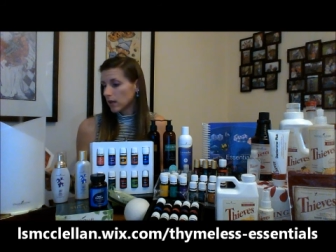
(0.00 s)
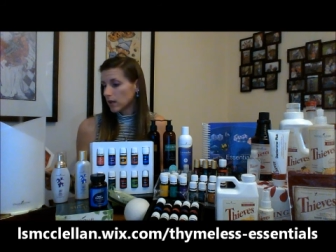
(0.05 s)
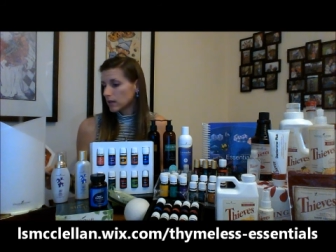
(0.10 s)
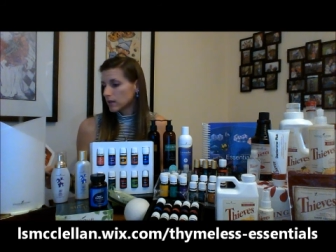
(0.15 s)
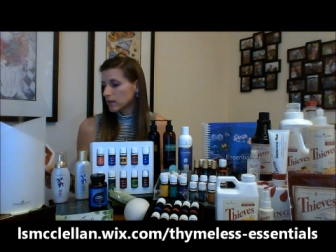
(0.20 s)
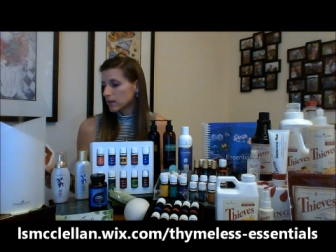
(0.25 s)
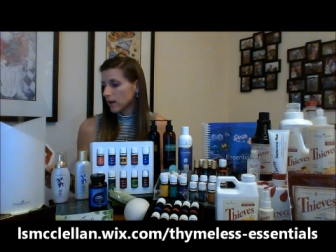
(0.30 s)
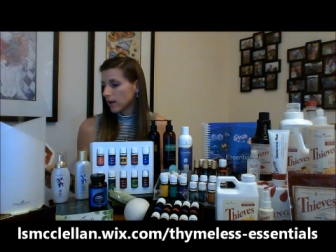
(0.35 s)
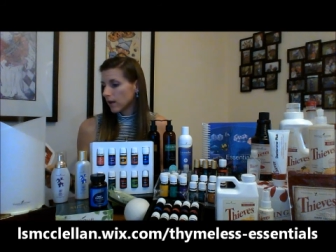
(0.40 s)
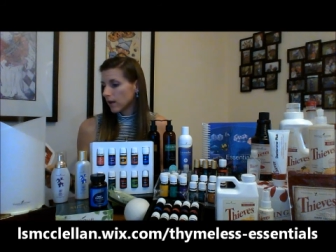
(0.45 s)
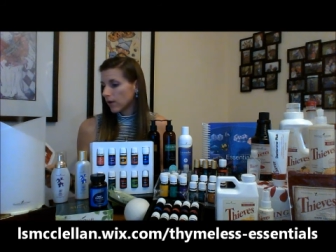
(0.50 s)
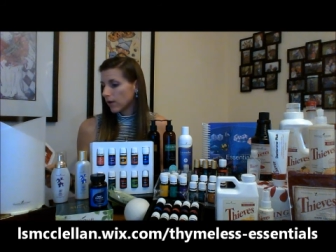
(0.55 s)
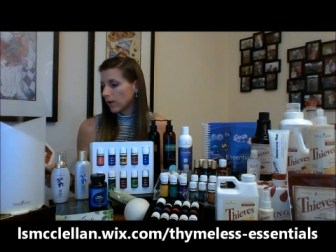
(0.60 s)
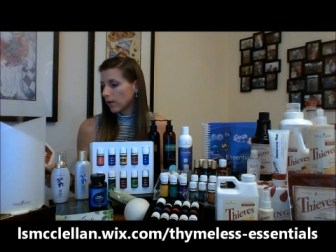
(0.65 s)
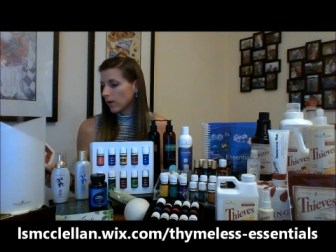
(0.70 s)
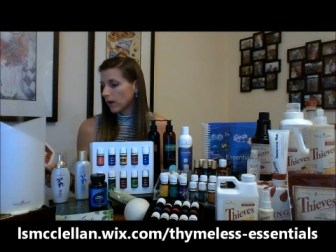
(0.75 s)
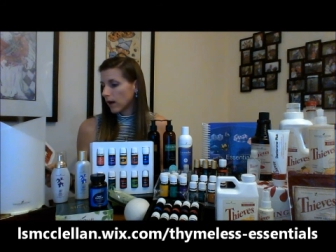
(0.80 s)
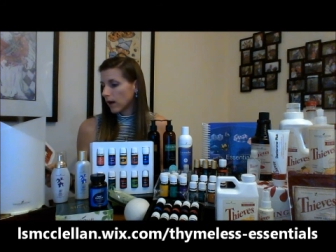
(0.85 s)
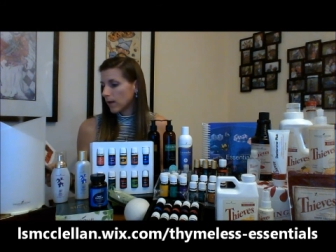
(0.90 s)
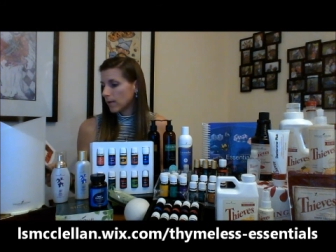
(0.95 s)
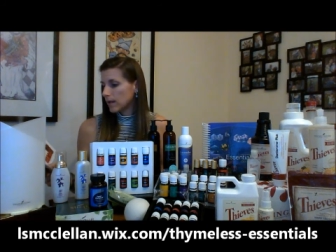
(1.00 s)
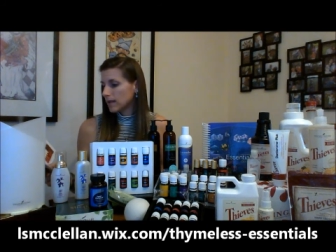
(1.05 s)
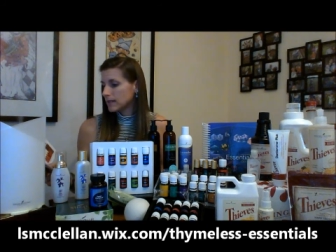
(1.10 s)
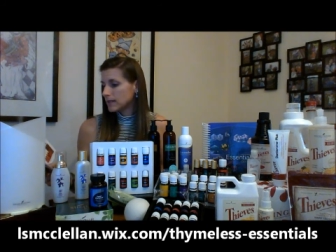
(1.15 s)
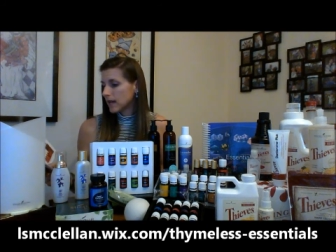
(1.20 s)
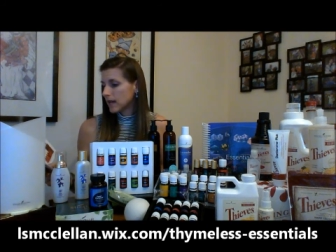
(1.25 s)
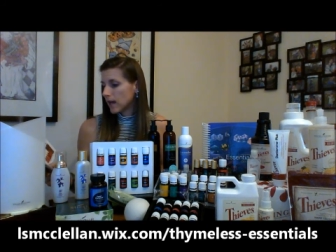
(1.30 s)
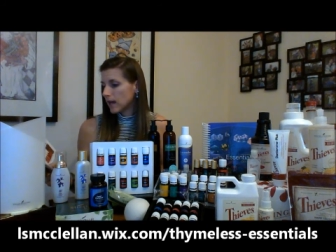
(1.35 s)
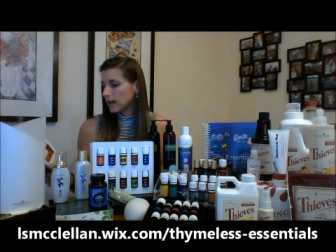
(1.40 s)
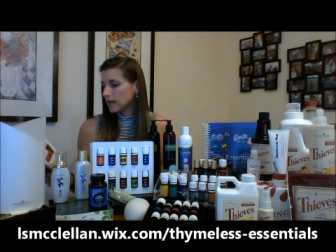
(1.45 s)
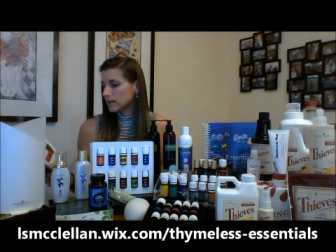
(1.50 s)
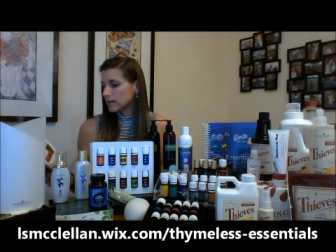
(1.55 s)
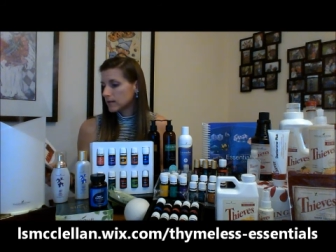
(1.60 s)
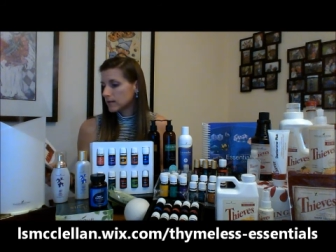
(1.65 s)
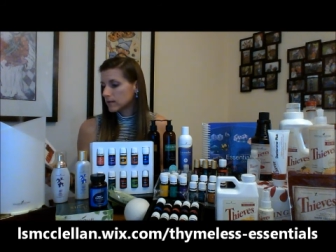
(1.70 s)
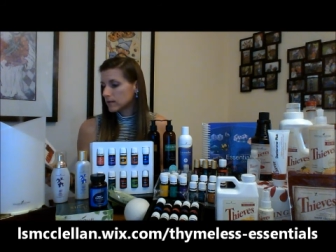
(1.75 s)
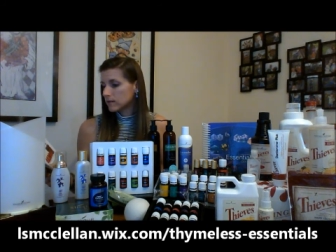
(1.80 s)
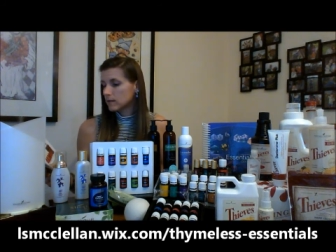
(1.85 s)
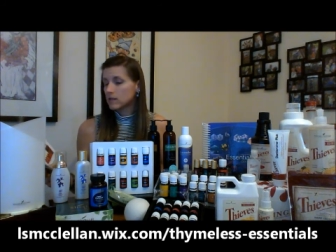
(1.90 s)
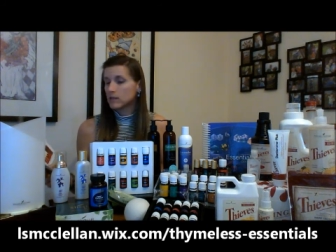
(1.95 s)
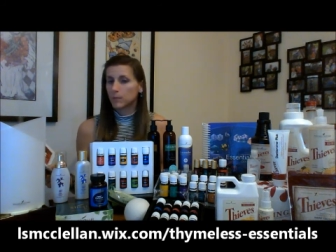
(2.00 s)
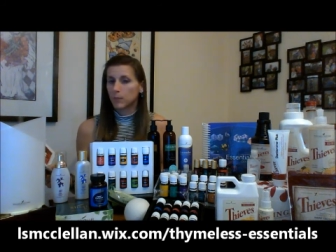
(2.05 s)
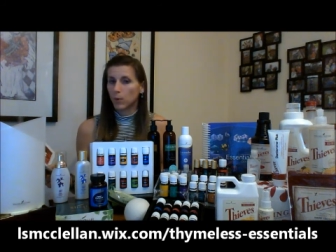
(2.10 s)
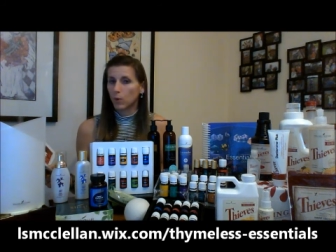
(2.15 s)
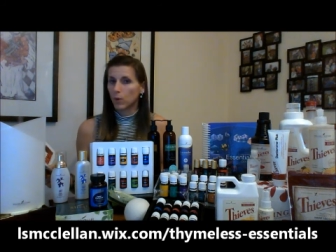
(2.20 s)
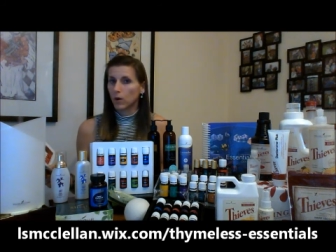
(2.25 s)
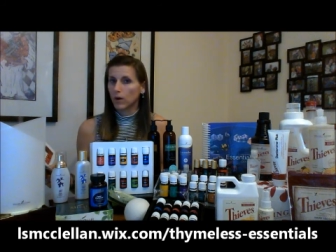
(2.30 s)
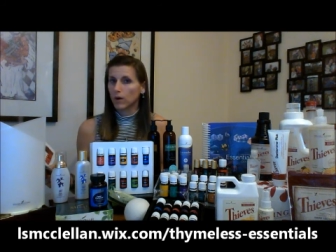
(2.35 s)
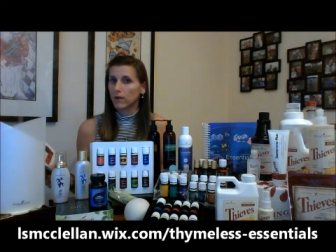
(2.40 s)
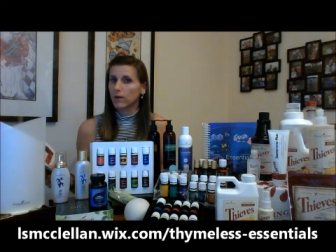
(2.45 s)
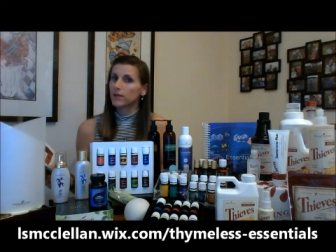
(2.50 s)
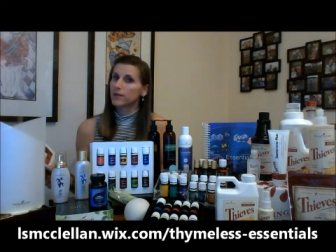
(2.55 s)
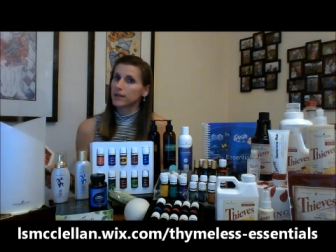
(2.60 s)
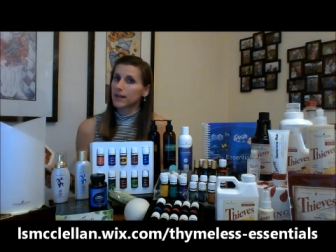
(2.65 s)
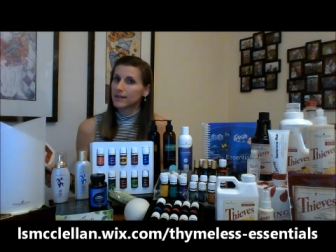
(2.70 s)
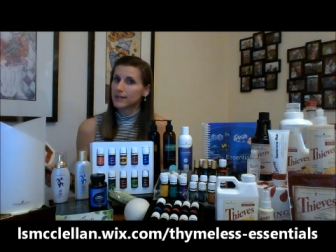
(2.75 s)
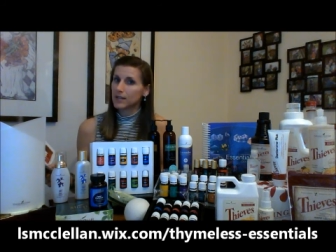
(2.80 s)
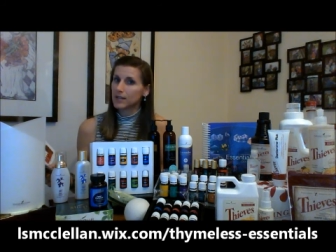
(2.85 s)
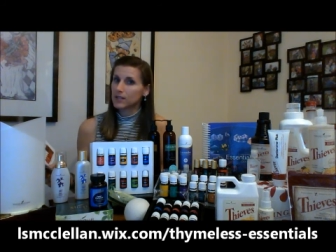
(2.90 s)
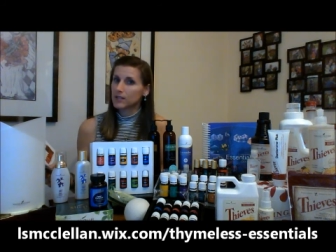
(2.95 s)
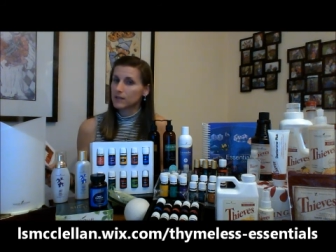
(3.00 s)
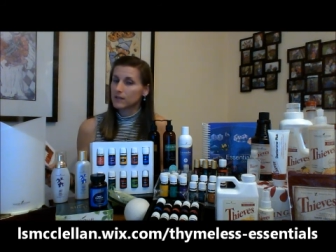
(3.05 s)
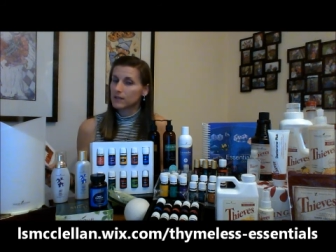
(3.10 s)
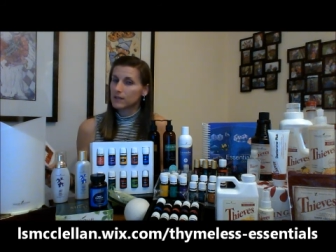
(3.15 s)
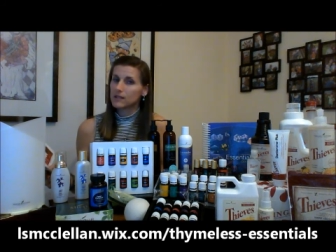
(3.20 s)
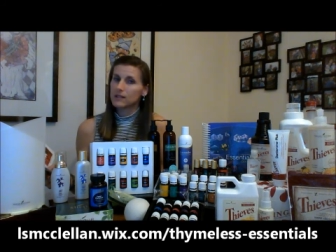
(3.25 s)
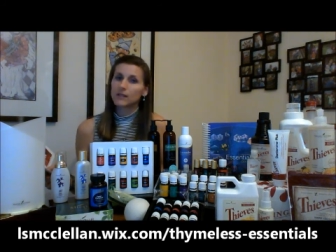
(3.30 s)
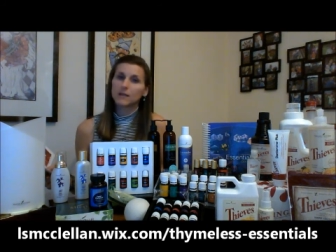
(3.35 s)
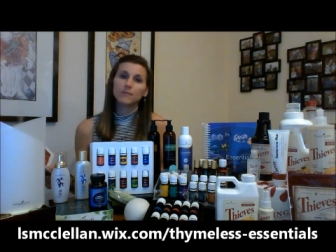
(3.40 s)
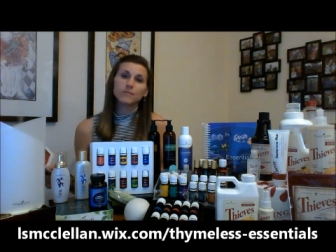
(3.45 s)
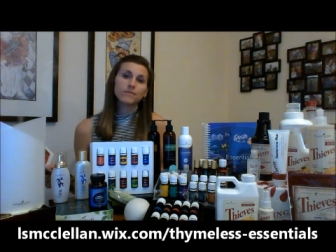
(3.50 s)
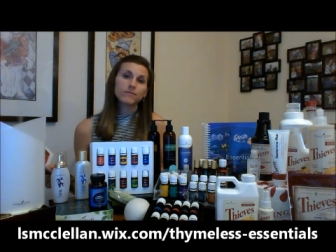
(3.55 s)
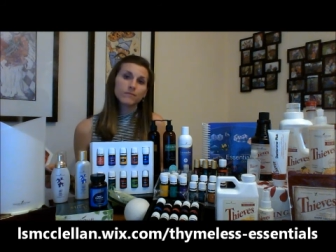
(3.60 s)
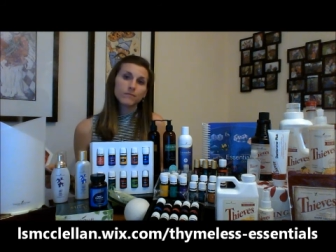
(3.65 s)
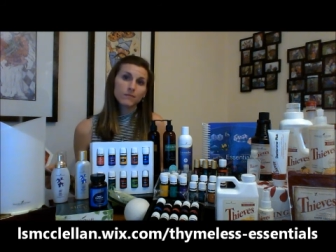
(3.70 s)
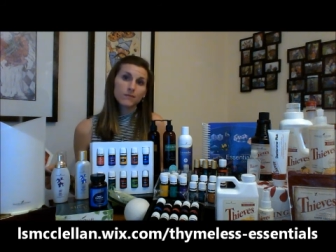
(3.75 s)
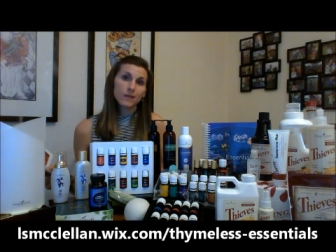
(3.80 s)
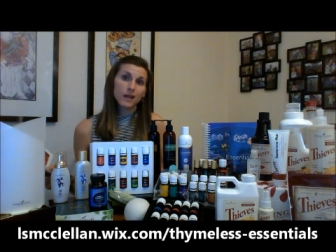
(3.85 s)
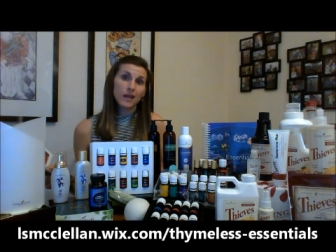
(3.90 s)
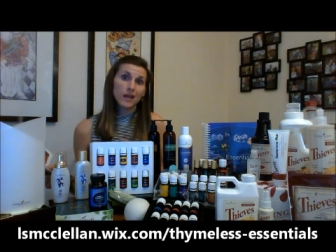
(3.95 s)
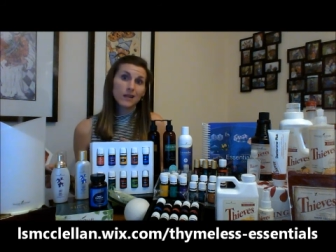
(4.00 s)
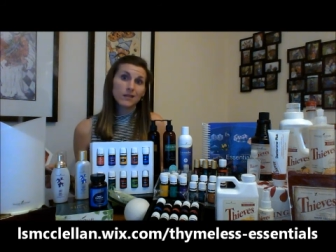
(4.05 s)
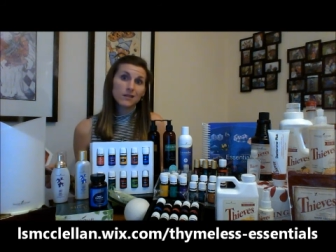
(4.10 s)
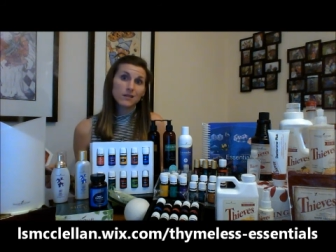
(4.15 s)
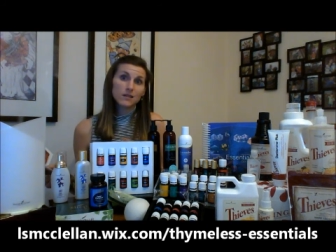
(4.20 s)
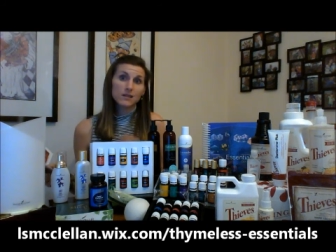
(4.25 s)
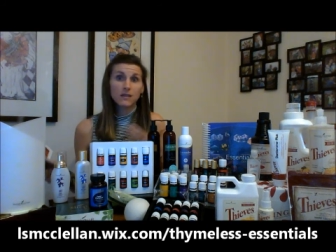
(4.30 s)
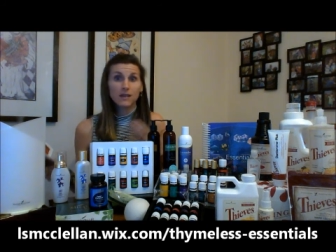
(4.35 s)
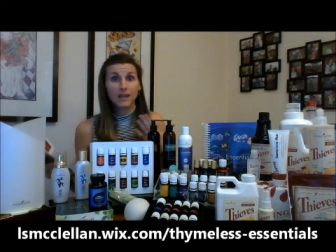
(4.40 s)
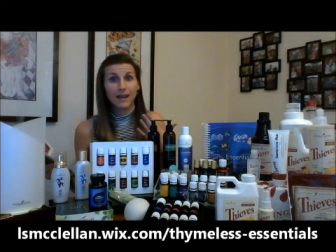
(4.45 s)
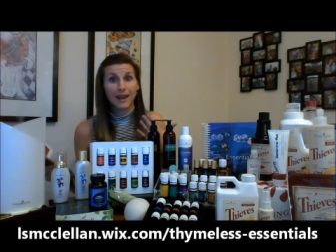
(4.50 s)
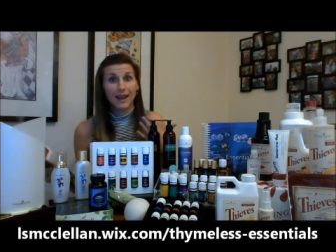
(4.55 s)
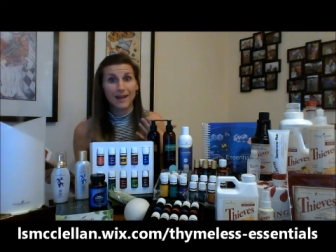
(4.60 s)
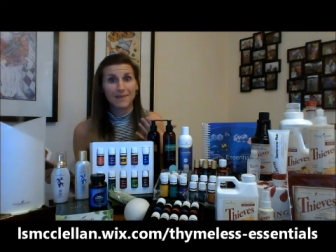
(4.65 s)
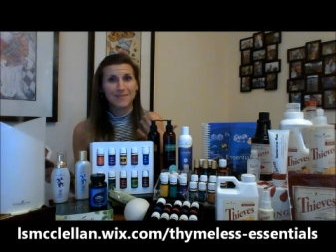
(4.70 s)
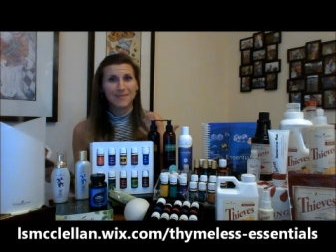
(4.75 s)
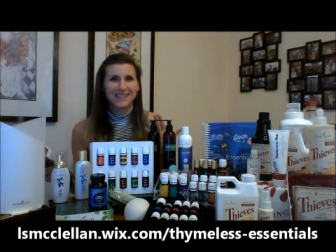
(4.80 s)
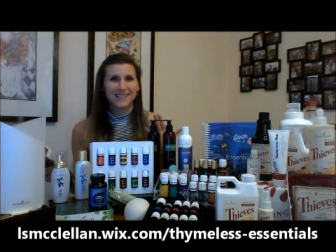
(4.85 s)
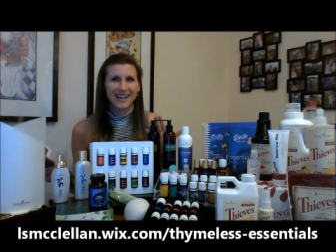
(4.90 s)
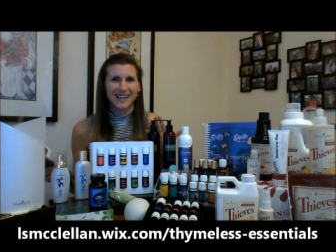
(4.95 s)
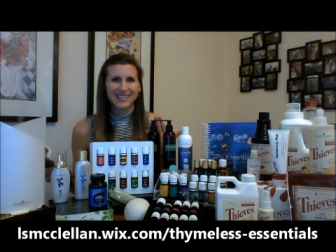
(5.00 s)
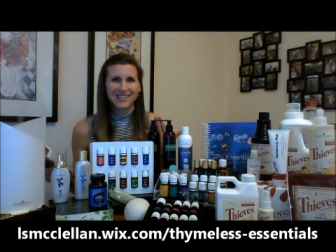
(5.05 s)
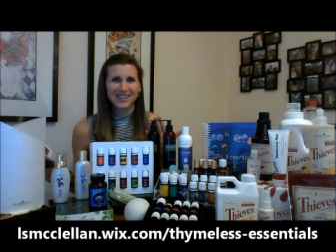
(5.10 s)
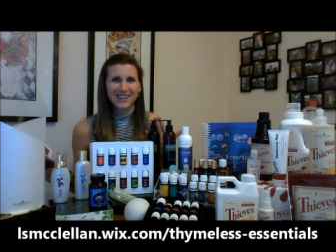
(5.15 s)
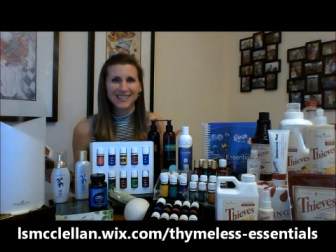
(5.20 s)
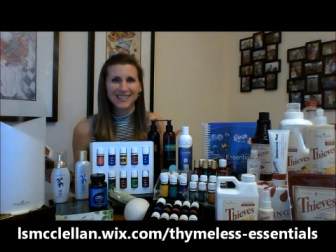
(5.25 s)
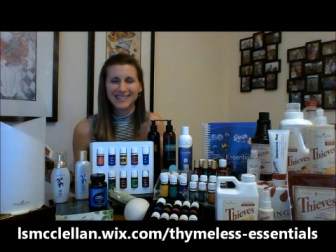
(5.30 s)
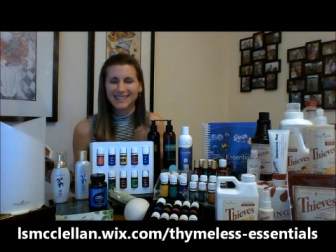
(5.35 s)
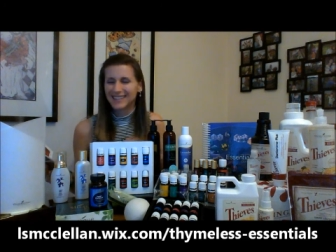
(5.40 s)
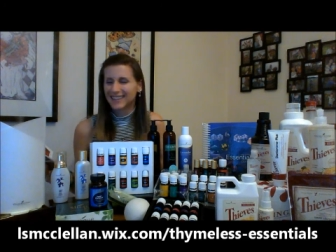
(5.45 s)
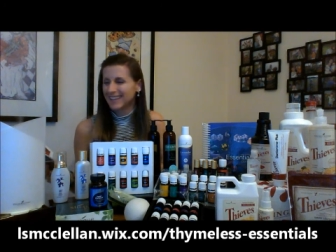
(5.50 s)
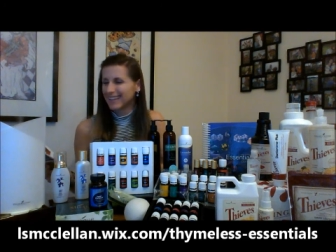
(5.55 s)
So it does support your digestive system, hence the name Digest.